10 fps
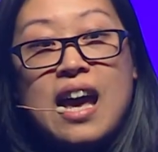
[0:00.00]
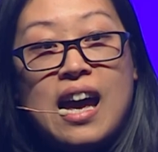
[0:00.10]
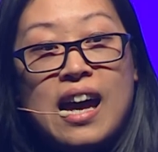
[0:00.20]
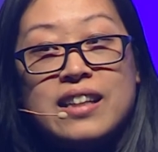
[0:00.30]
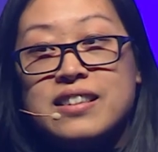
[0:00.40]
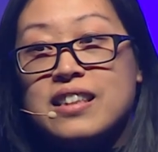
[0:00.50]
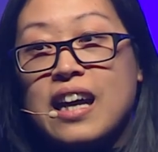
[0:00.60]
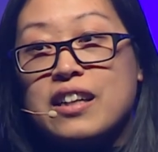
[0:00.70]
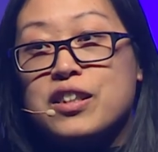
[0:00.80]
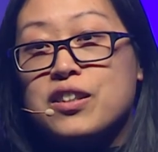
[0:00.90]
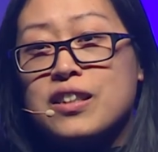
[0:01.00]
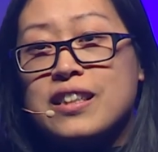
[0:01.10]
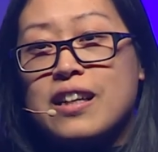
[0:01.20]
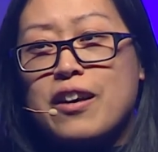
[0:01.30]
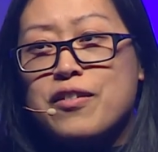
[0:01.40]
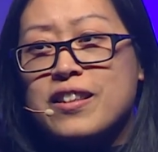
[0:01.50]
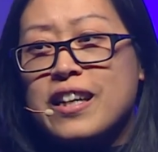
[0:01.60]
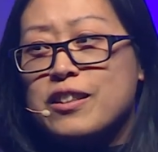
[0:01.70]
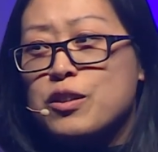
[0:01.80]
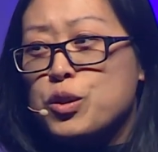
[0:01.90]
And actually, I think
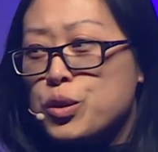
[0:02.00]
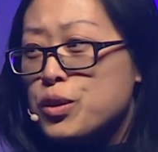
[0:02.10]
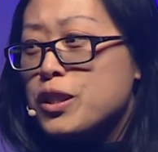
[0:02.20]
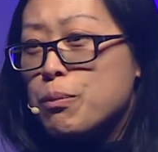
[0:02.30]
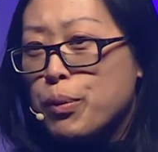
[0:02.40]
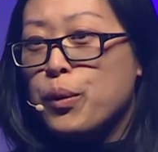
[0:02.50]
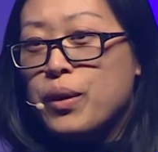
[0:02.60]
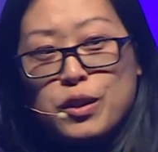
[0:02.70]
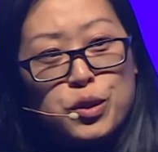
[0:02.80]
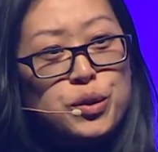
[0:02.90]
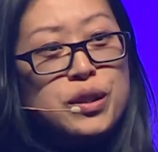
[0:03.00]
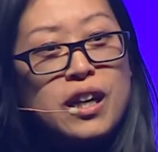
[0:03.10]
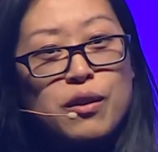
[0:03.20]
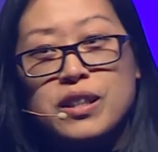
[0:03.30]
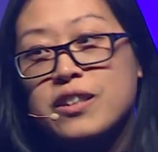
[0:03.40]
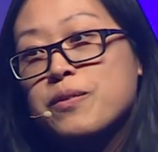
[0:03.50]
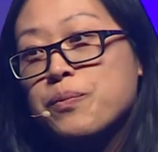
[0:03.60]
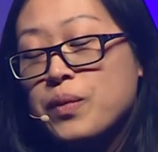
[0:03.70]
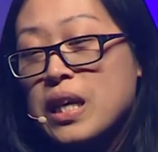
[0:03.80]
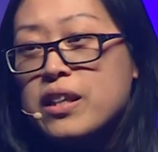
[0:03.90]
that is true support and true courage.
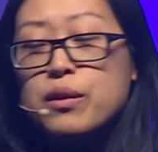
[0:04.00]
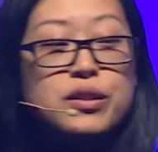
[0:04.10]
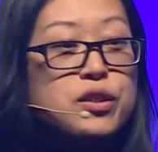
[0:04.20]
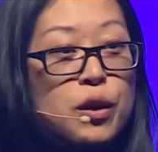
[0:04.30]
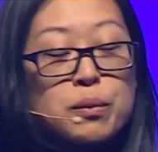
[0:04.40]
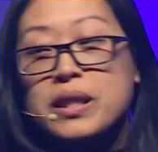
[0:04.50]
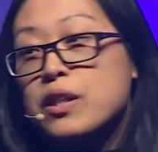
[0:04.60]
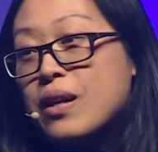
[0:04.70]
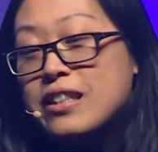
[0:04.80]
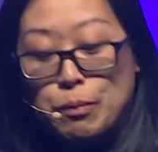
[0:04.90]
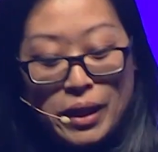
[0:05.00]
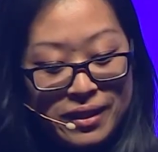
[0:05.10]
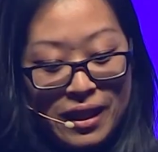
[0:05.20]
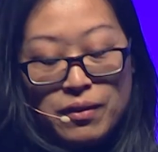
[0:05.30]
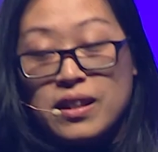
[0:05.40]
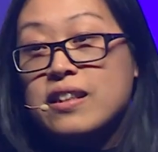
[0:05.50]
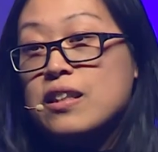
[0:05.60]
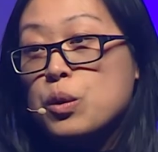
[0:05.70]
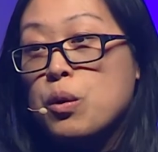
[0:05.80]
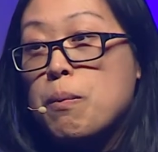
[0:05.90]
There are so many great speakers out there that
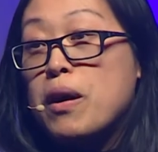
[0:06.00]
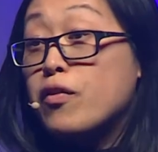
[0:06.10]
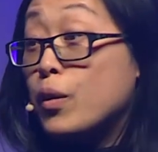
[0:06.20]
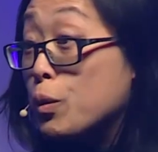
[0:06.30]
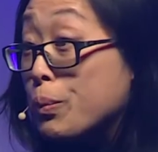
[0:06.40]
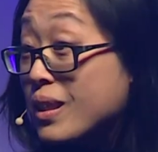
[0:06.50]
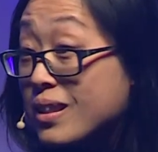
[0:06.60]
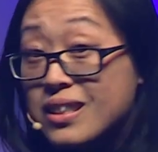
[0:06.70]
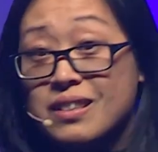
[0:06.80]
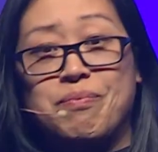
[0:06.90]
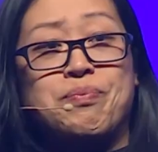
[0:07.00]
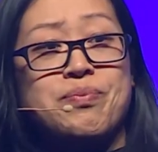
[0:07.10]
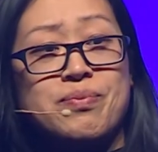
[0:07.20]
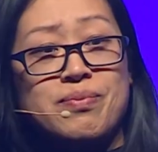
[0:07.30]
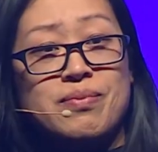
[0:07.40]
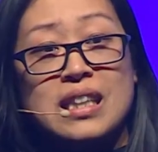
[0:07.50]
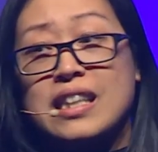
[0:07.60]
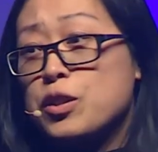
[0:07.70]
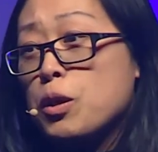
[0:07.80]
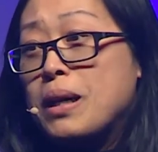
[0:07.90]
talk about vulnerability, they
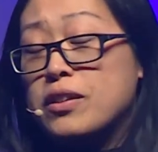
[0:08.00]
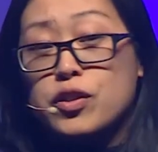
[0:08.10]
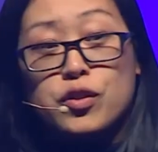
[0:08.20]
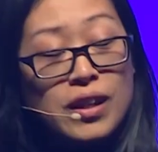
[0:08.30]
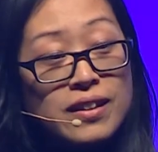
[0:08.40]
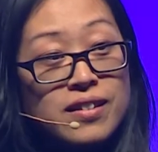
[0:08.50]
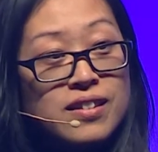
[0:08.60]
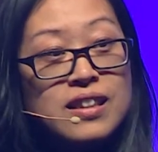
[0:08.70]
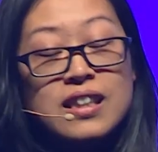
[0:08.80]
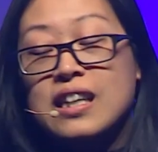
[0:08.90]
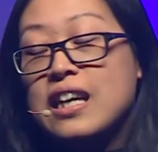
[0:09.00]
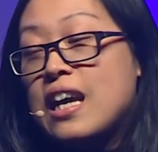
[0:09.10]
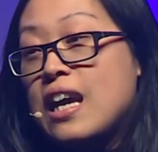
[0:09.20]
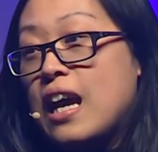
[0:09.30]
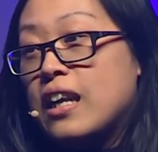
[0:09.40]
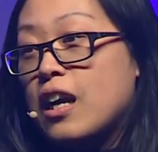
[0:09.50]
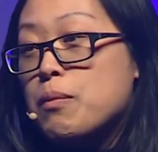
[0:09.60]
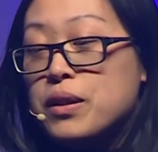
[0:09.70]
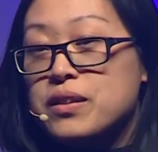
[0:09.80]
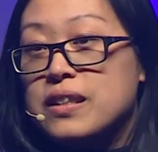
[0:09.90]
talk about strength. And I
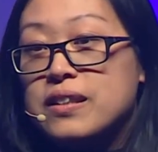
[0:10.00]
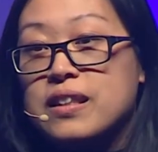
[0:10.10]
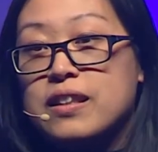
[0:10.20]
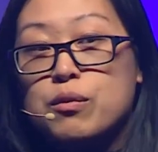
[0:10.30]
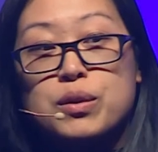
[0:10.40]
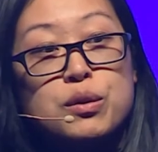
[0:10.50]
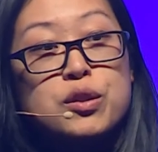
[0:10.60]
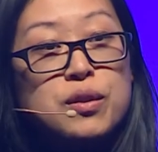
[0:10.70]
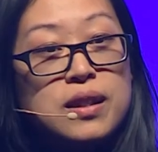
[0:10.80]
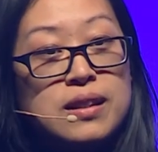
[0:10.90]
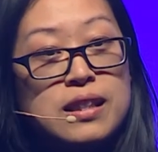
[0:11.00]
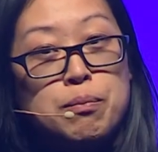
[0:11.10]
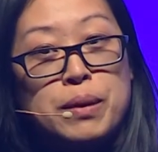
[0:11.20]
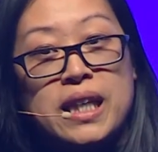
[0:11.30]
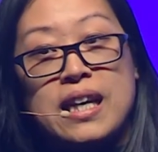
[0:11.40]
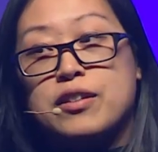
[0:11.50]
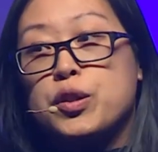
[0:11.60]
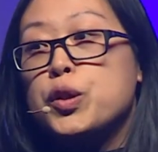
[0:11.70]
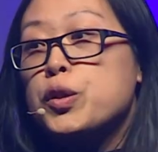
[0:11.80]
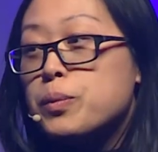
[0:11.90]
personally think that real strength is being as
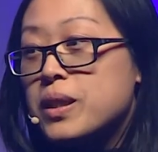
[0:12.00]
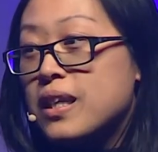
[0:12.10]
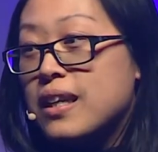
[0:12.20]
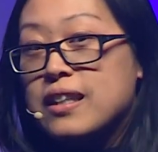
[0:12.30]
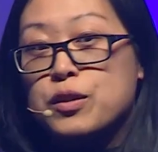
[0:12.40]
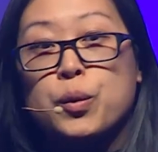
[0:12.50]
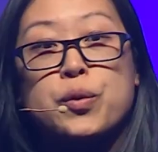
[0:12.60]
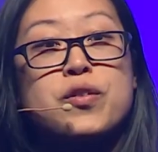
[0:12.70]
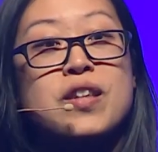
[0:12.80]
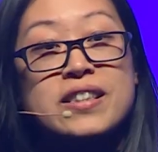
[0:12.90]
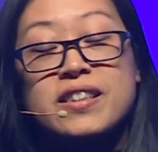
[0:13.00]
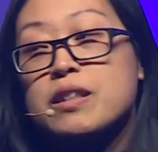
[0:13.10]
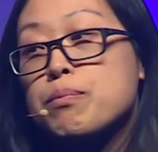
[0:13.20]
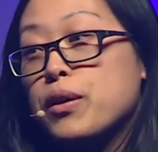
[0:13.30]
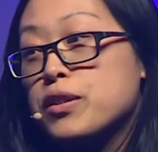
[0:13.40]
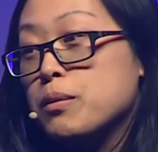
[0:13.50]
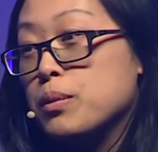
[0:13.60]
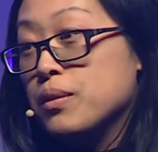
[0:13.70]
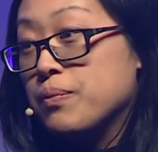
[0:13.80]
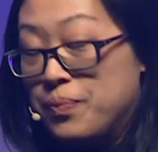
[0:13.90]
human and as authentically possible.